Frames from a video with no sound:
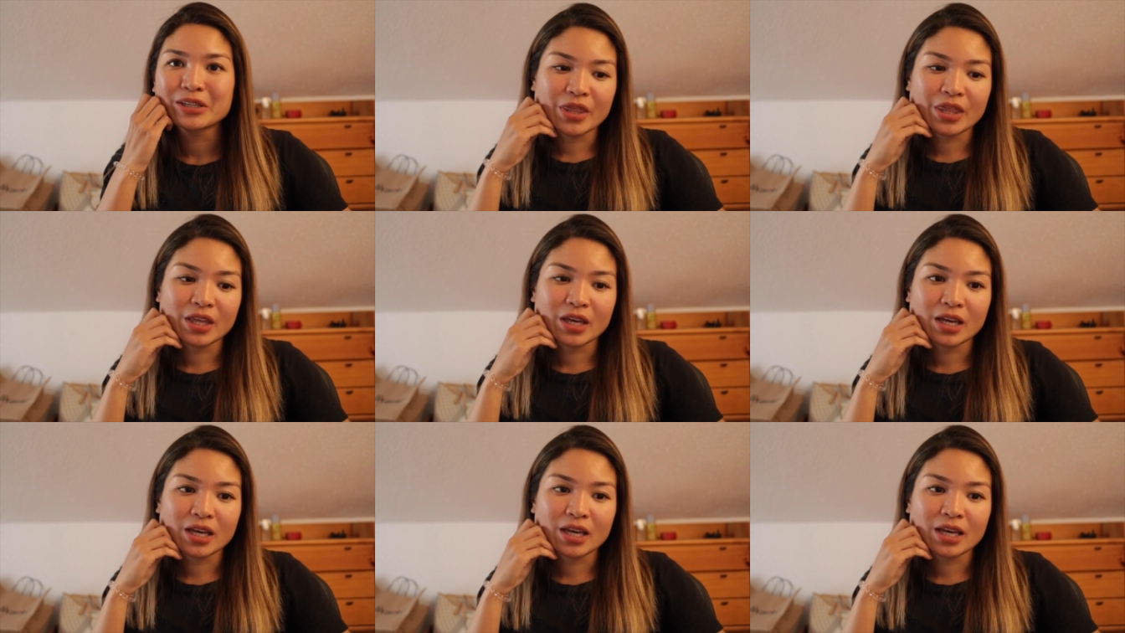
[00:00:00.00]

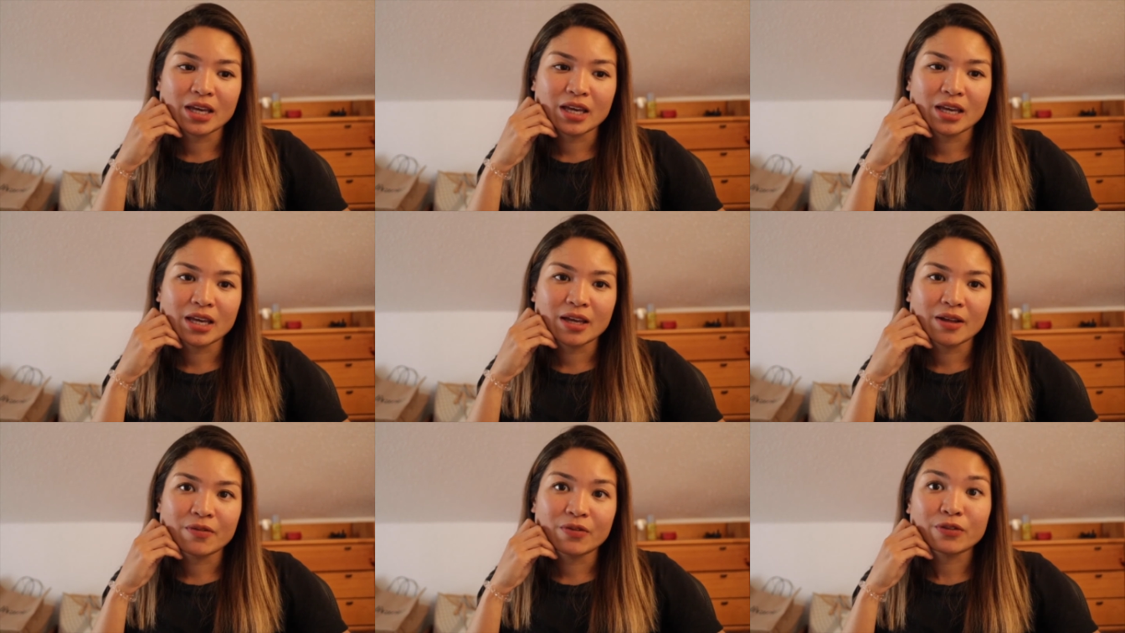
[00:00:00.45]

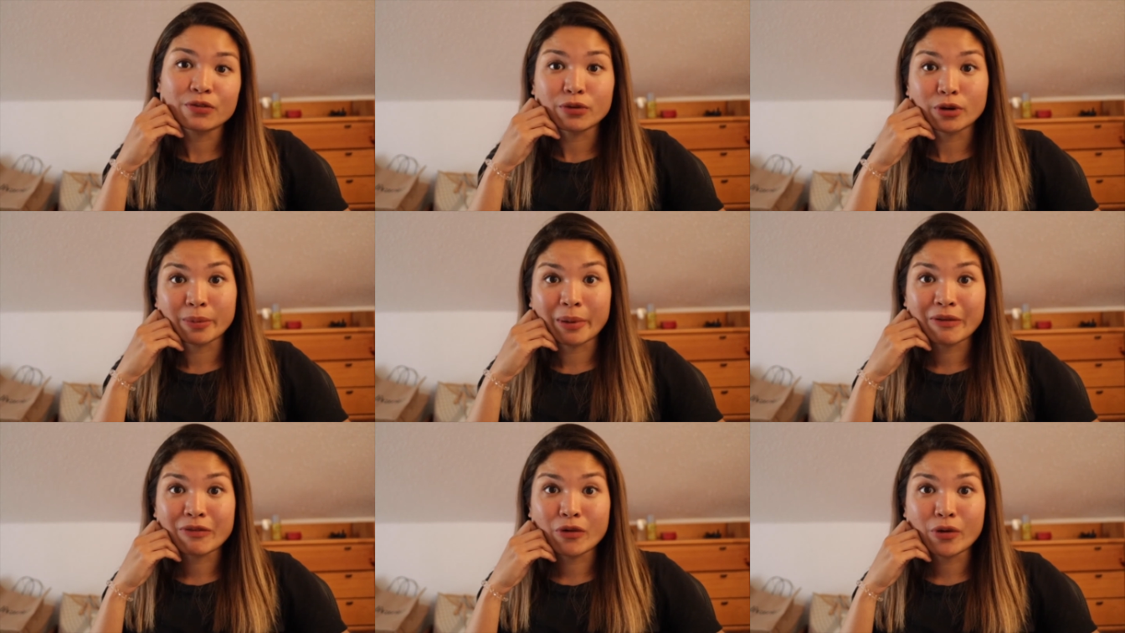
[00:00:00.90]
The
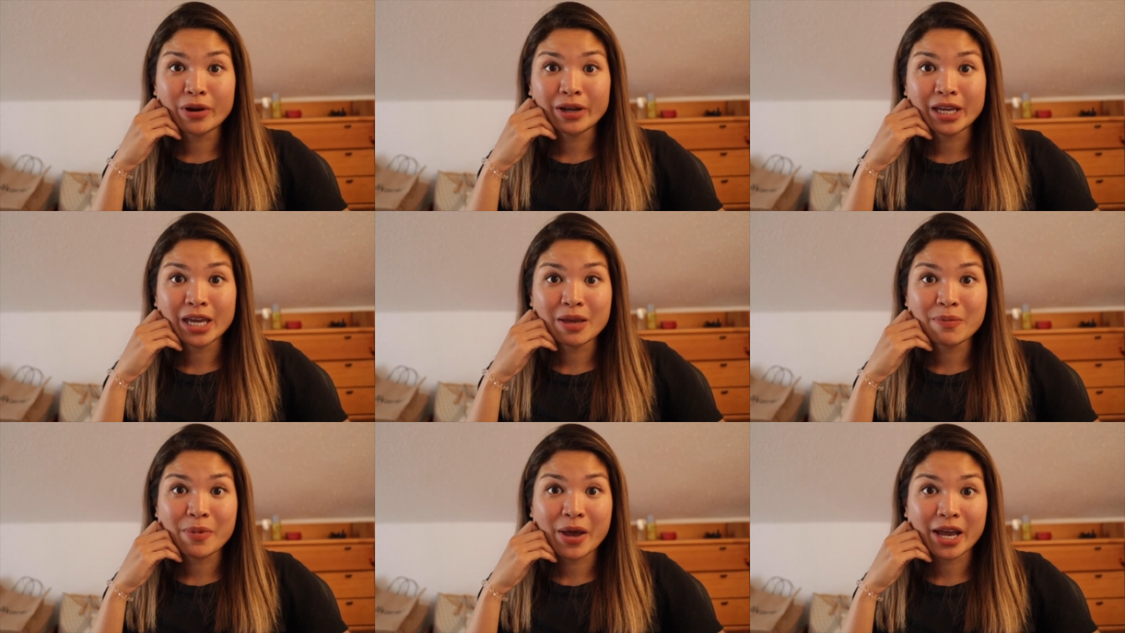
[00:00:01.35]
4x4
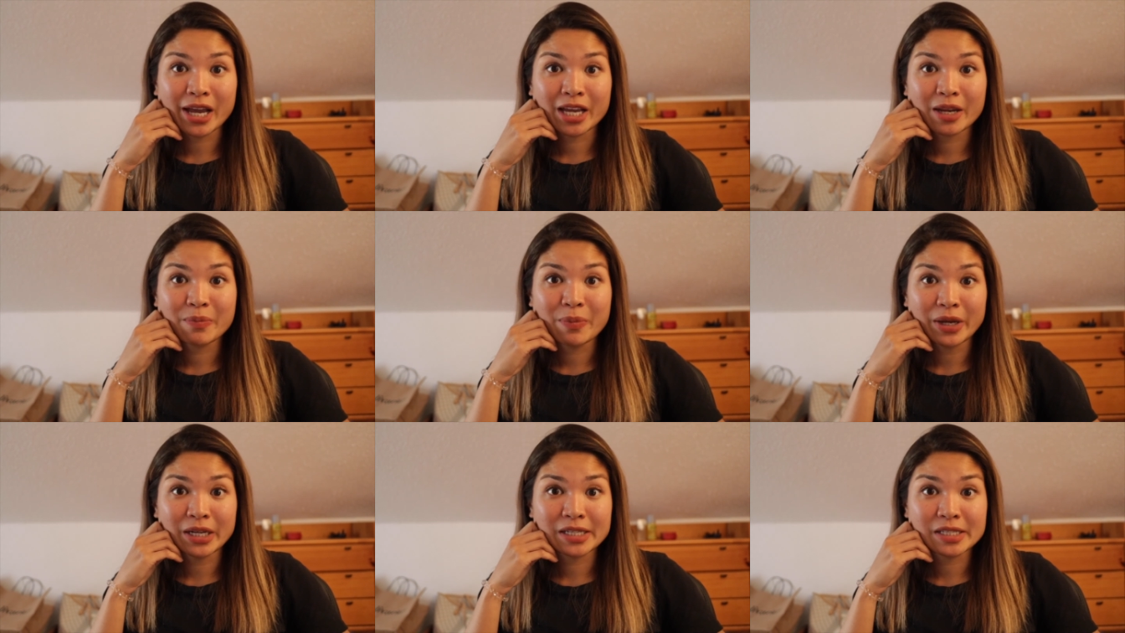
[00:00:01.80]
came back
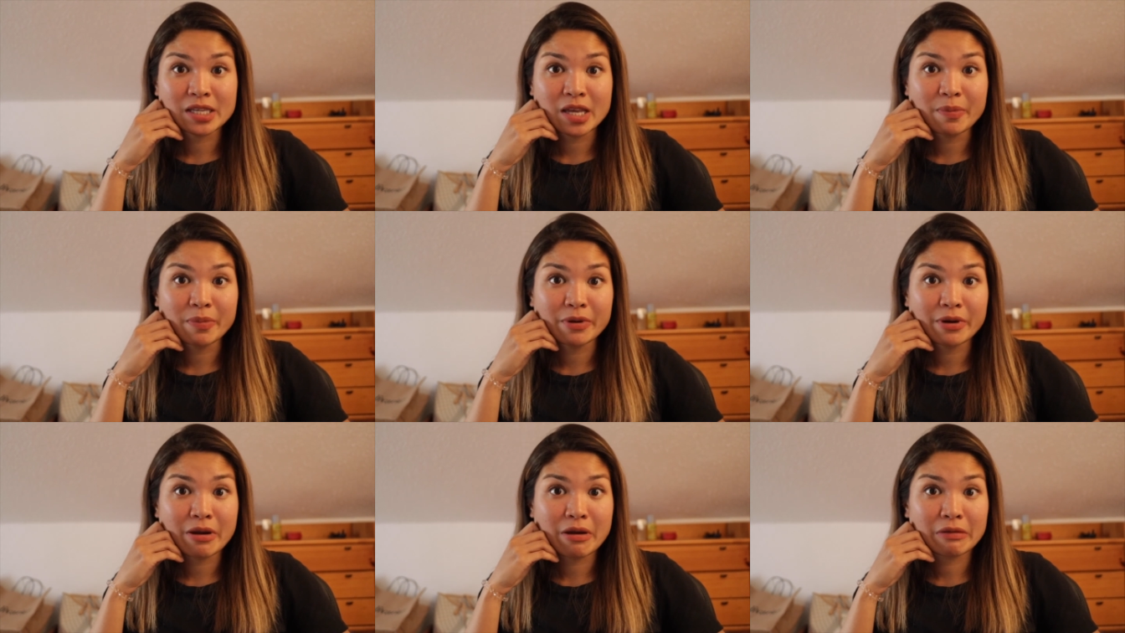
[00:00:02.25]
and picked us
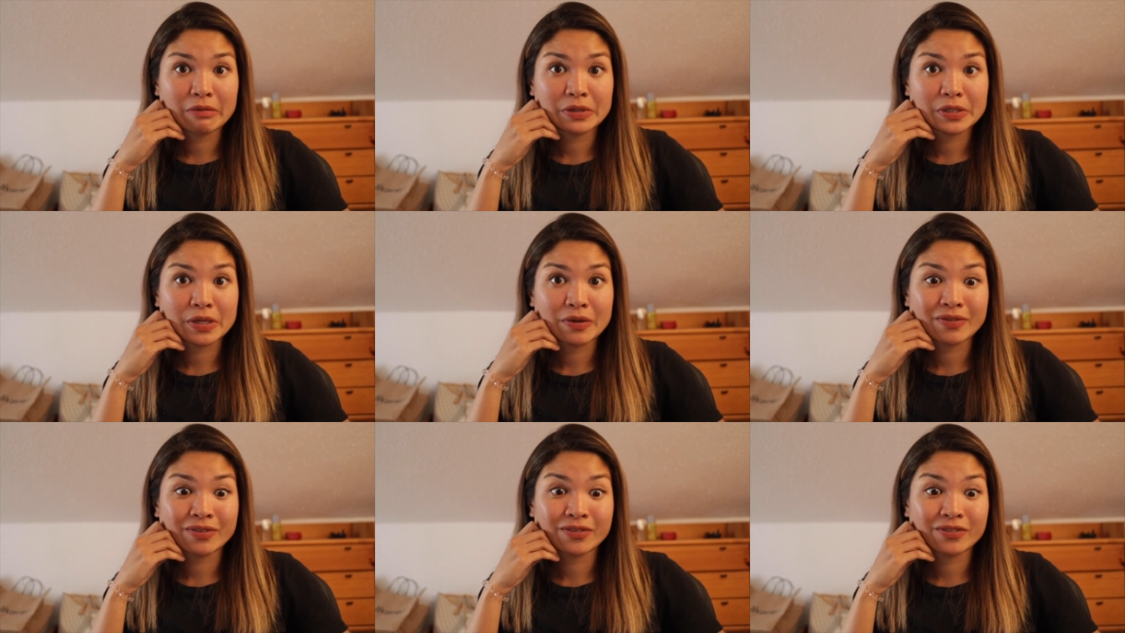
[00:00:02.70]
up around
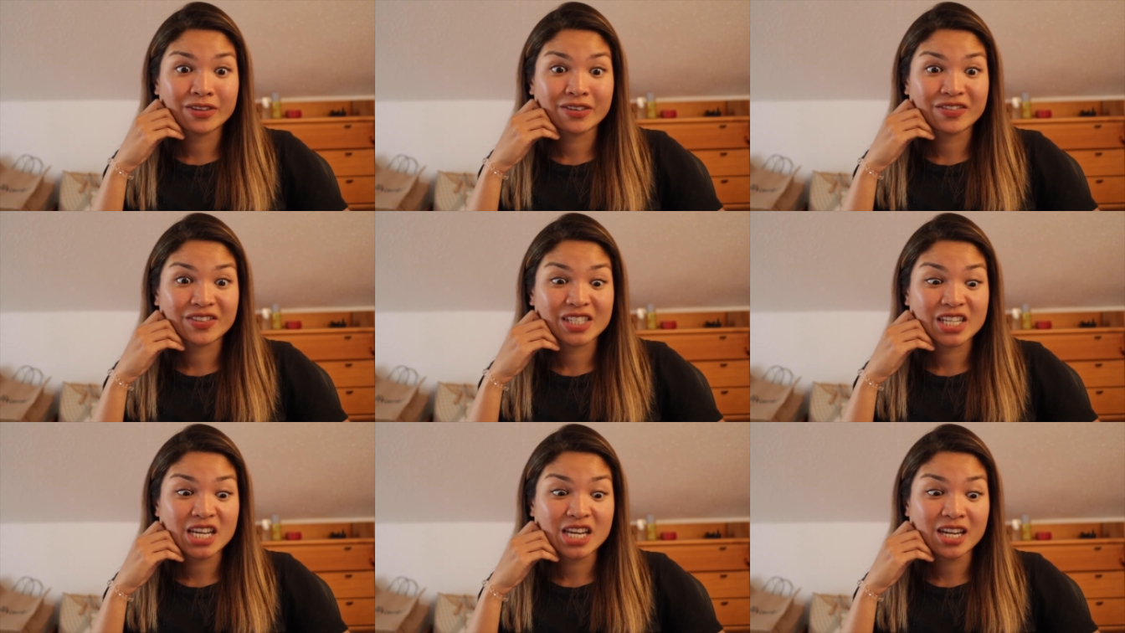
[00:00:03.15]

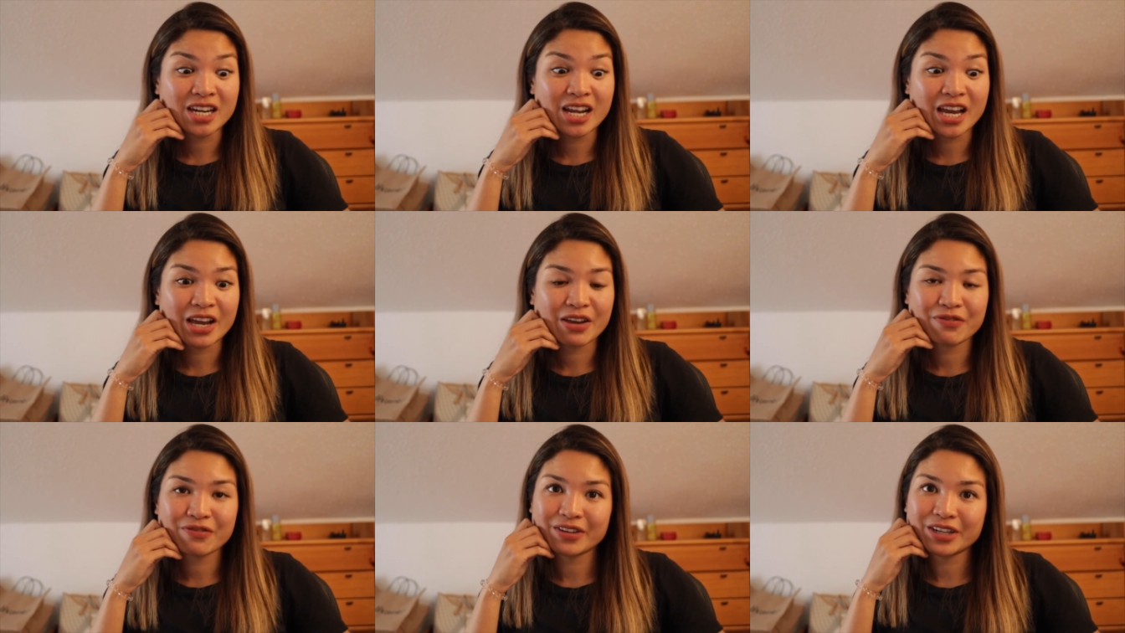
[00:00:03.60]
7:15.
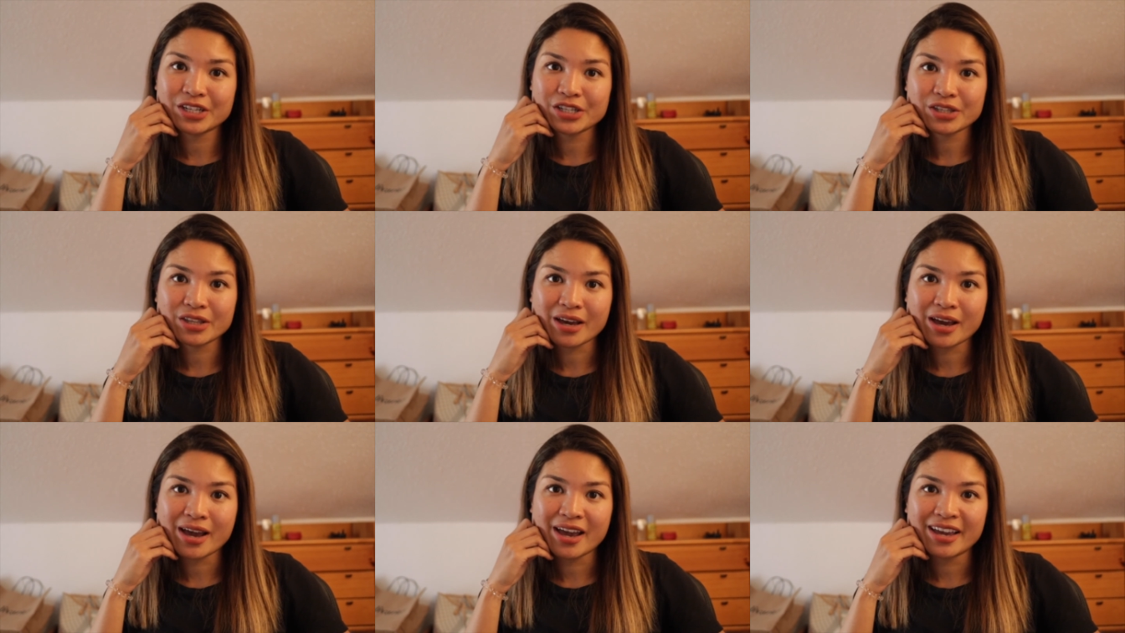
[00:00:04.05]
I
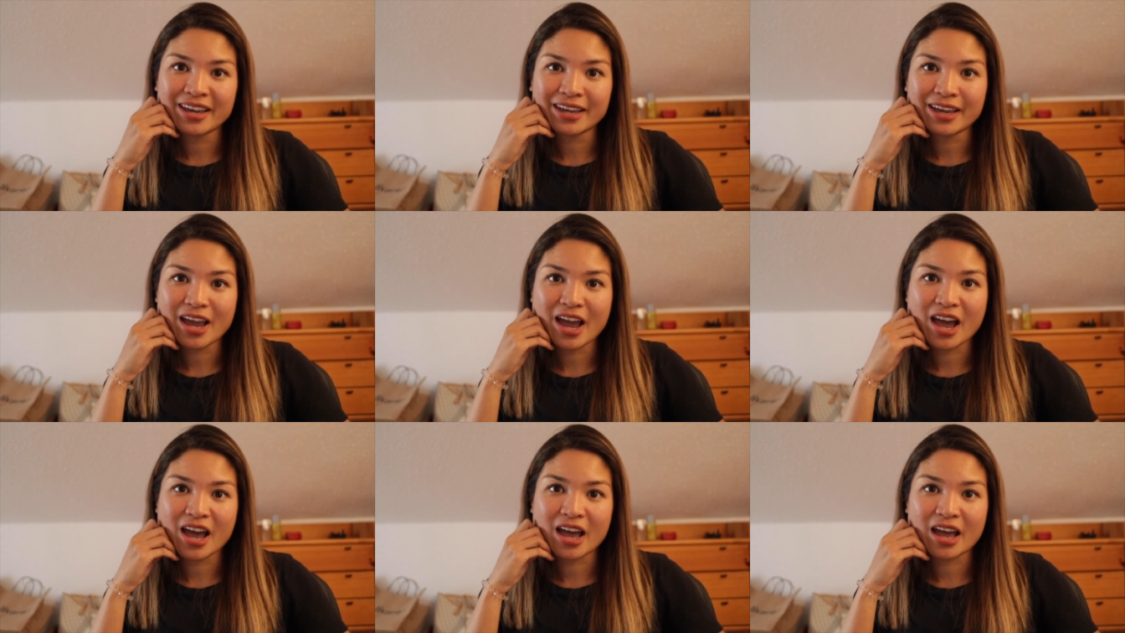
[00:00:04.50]
finished the
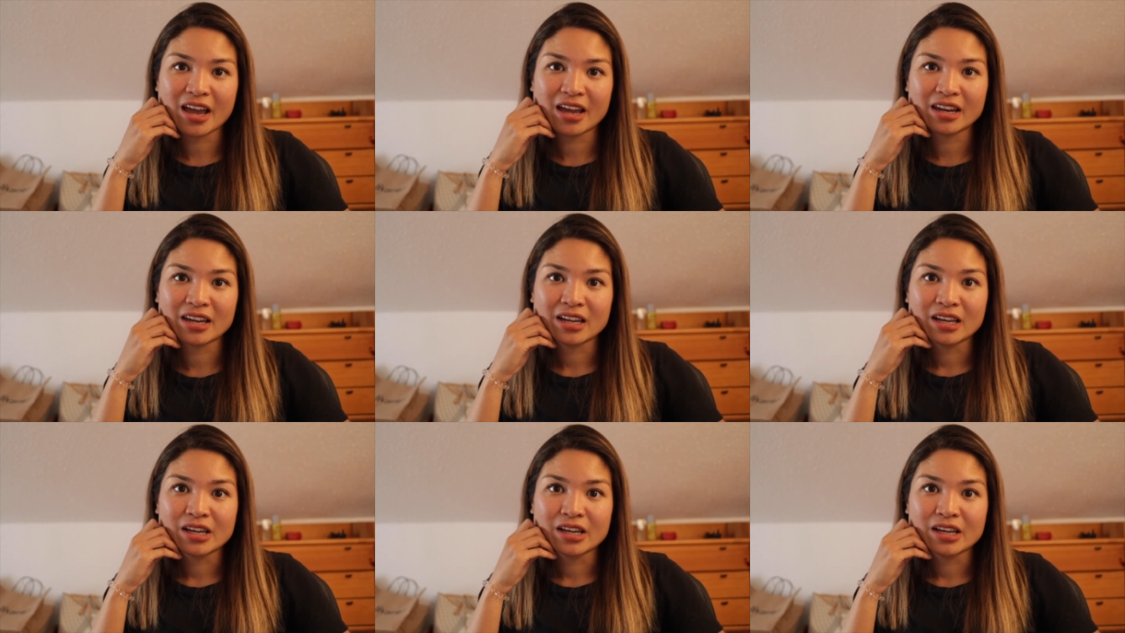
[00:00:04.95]
hike at